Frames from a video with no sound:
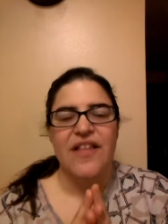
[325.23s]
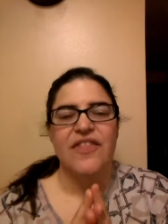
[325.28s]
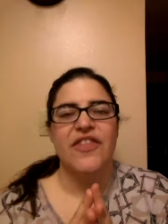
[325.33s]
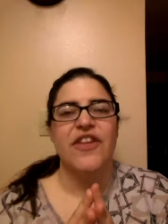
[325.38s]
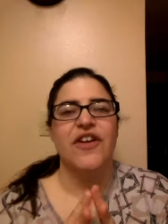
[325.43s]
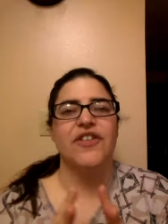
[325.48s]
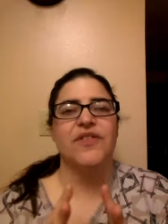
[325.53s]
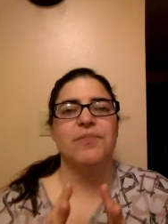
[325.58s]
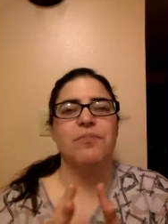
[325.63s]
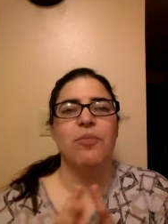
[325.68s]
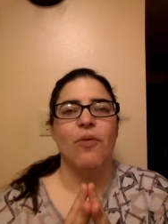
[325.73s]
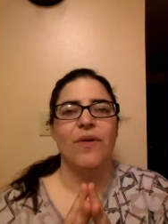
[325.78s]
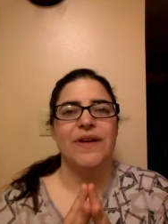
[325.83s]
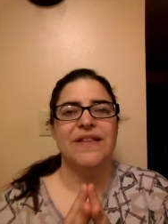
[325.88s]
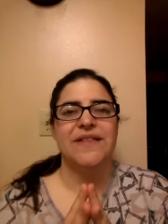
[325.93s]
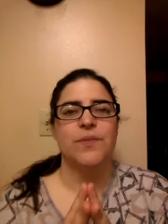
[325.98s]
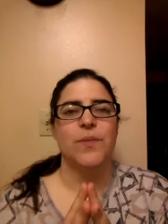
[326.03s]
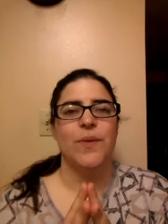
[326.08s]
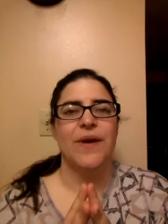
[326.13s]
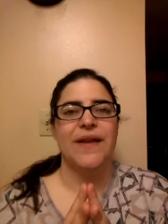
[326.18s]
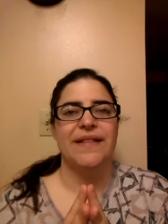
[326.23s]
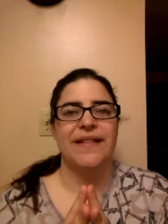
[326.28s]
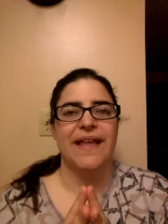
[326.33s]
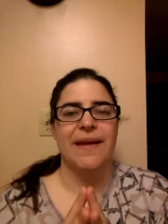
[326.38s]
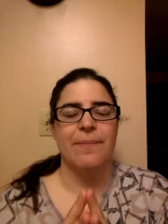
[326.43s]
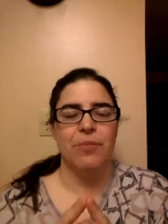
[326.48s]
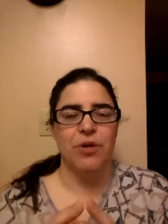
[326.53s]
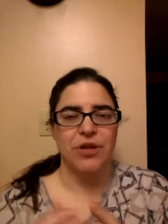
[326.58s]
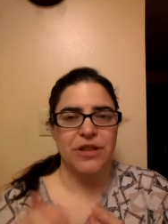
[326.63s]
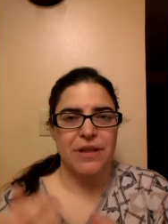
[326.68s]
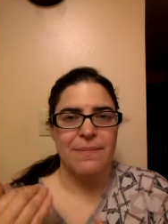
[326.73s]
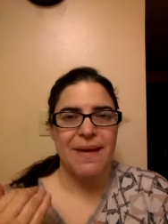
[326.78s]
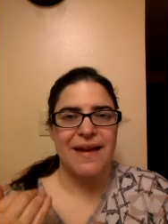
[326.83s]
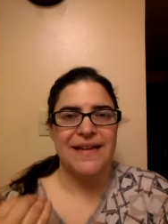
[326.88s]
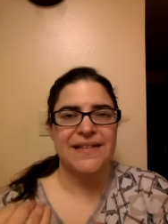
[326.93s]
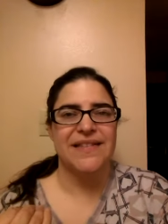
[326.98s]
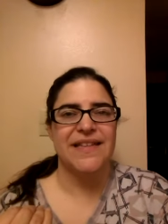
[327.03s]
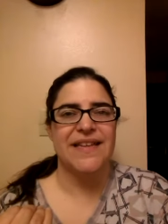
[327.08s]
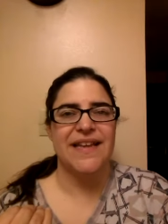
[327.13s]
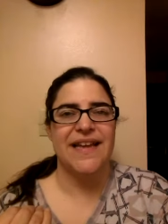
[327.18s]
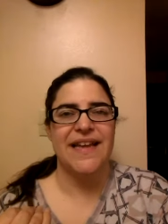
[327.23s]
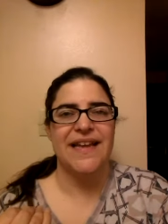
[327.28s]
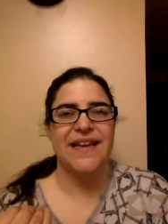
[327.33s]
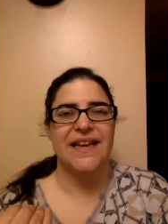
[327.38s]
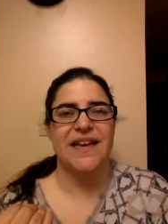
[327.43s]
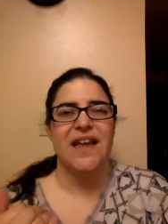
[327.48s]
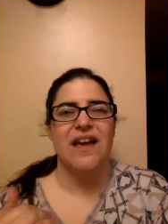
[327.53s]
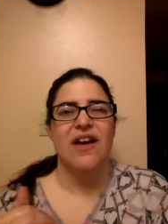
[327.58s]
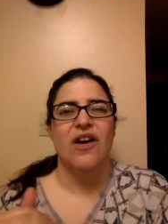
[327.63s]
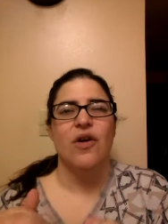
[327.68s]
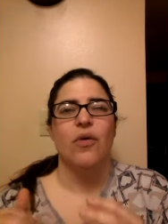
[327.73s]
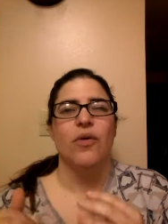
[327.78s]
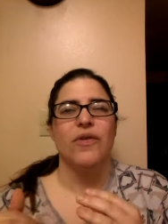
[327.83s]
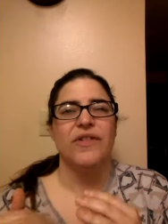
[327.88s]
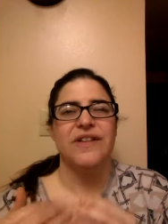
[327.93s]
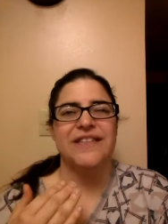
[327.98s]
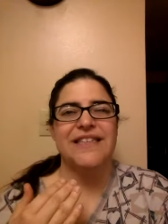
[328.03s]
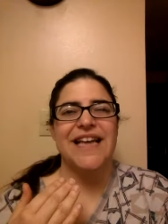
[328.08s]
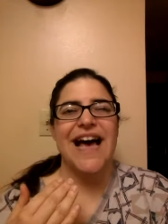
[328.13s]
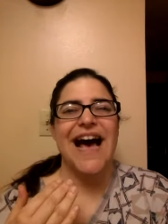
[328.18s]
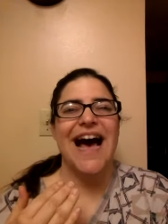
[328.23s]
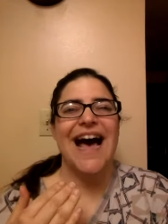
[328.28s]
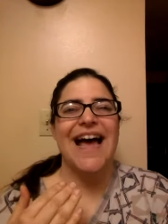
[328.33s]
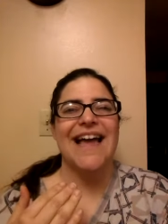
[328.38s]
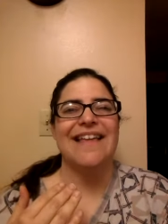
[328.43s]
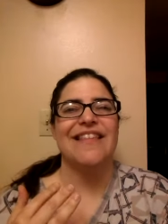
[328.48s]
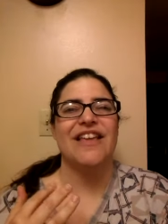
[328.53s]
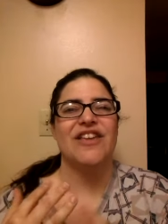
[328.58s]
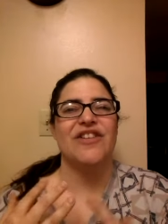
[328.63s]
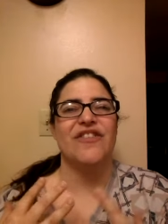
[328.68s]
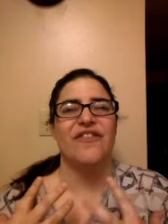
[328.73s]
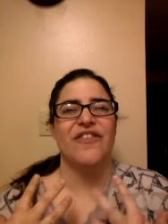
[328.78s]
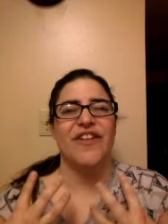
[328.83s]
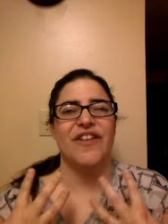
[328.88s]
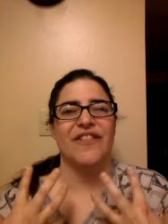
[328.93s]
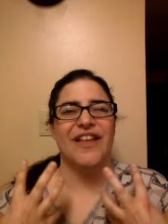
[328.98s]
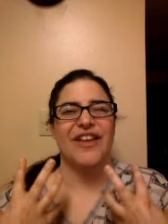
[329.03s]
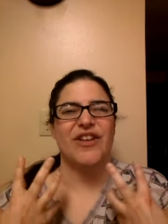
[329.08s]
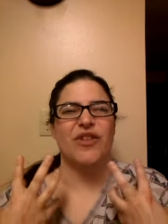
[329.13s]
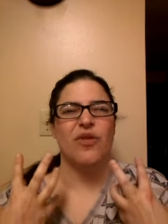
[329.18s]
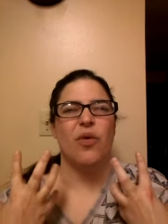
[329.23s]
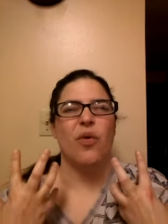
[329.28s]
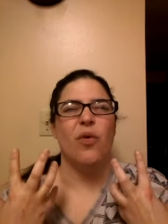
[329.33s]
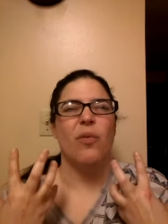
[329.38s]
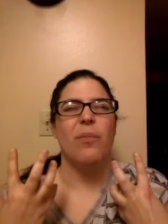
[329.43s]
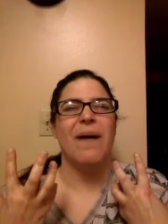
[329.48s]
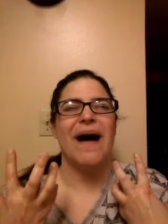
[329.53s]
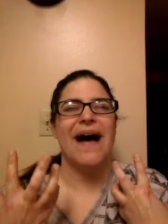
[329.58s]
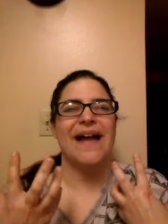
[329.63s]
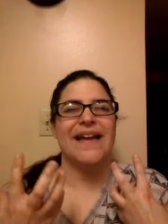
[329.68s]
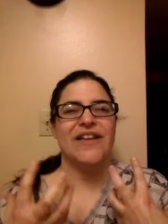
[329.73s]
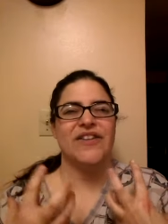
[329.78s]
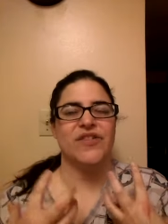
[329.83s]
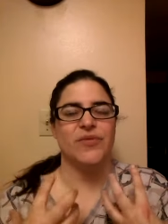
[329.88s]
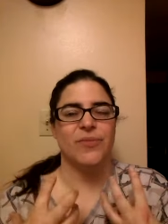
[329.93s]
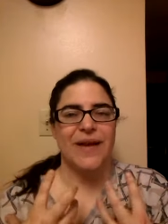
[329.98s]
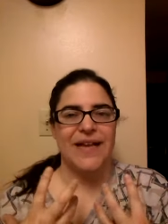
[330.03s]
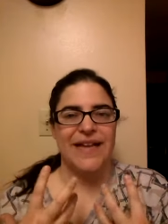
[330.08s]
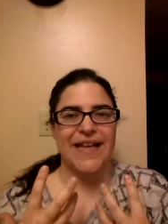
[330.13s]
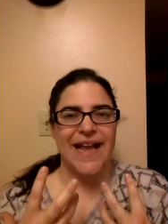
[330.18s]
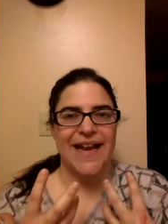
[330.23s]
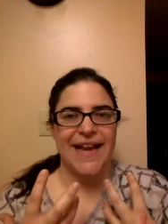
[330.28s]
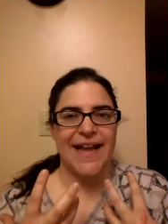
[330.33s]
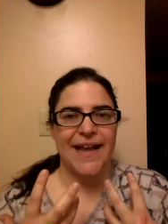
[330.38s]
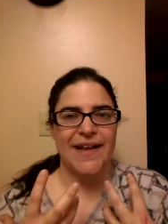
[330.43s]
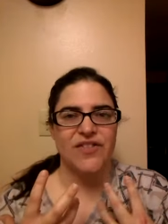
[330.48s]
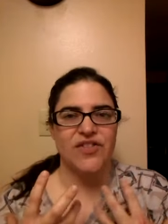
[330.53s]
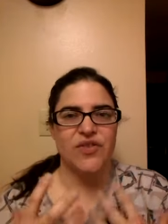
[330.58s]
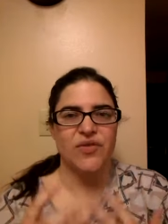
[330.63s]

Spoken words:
There's points when they put the medicine in or the dye that you feel like your whole body is radiating.